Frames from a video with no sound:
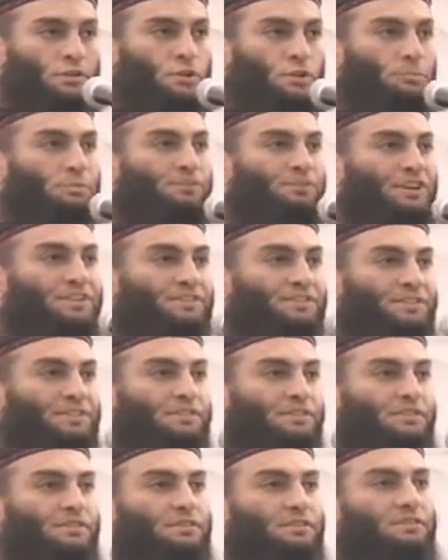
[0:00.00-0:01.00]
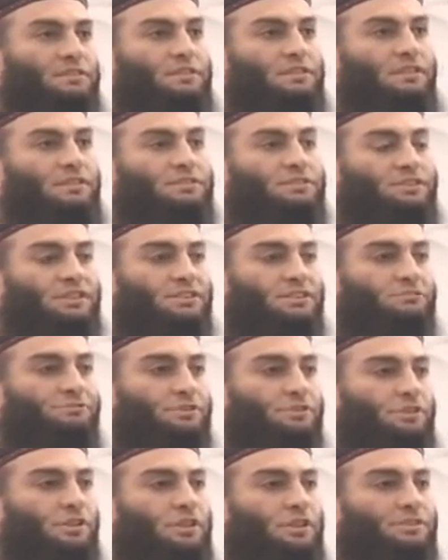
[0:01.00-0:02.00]
who perfected our deen
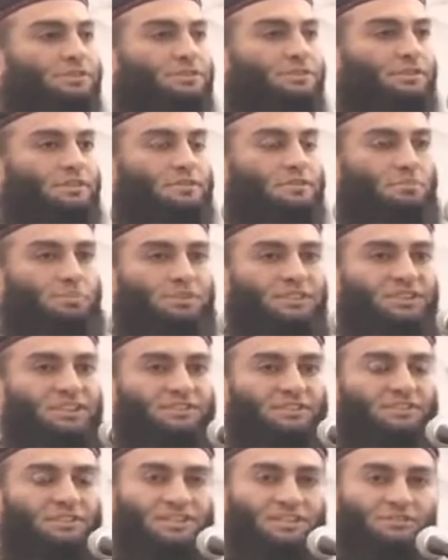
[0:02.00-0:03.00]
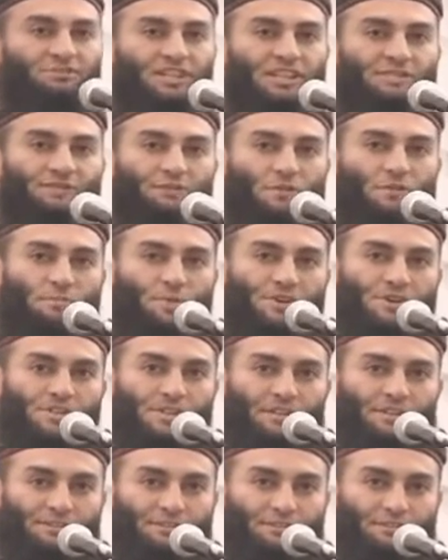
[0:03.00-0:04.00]
for us, completed His favour upon
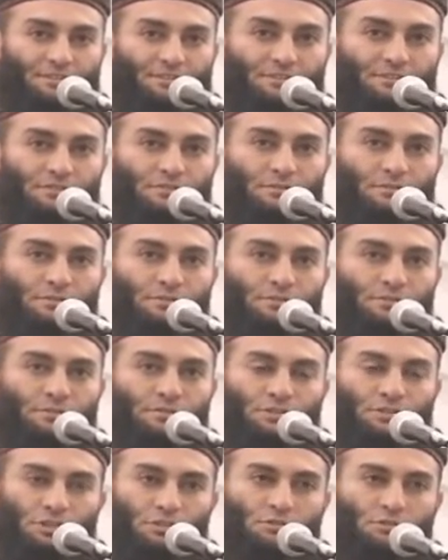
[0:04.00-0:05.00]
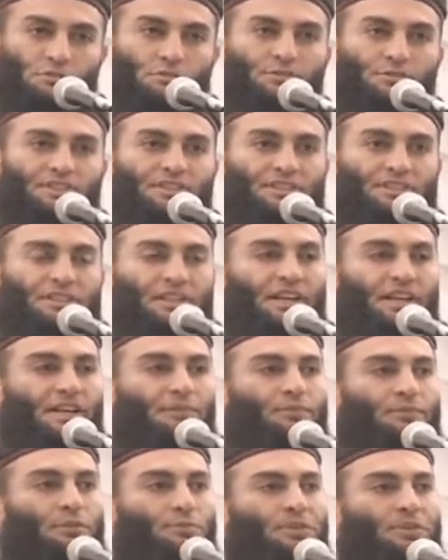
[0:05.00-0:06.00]
us, chose
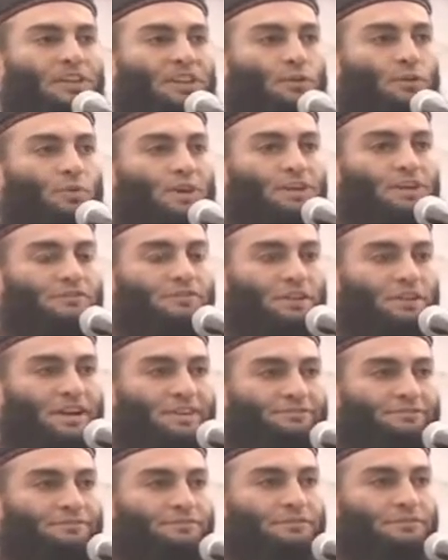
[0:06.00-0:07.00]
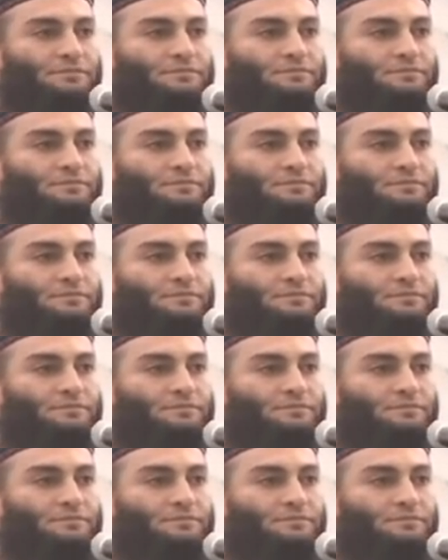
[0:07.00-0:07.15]
Islam to be our way of life,